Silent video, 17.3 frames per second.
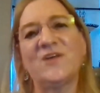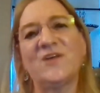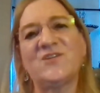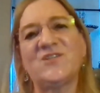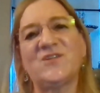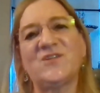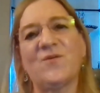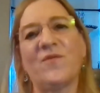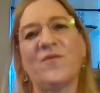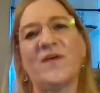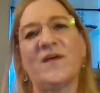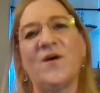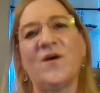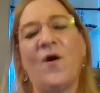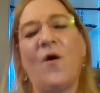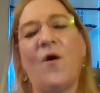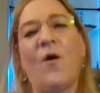so
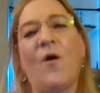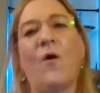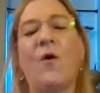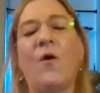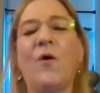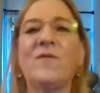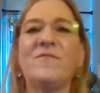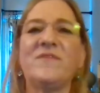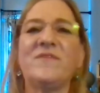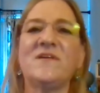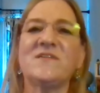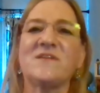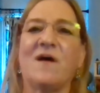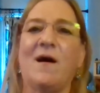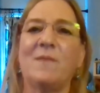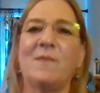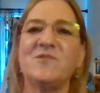that all of
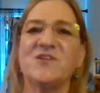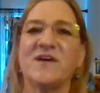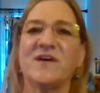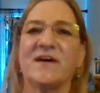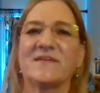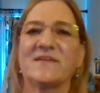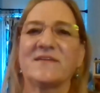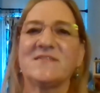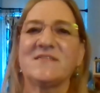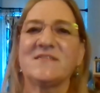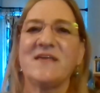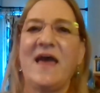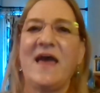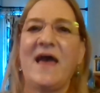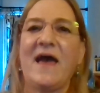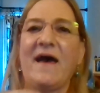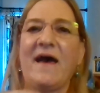these objects
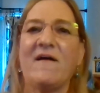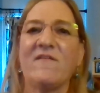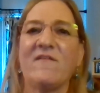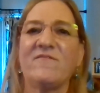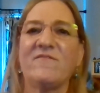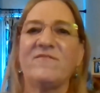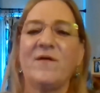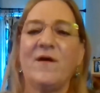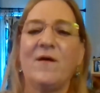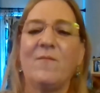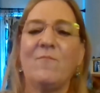have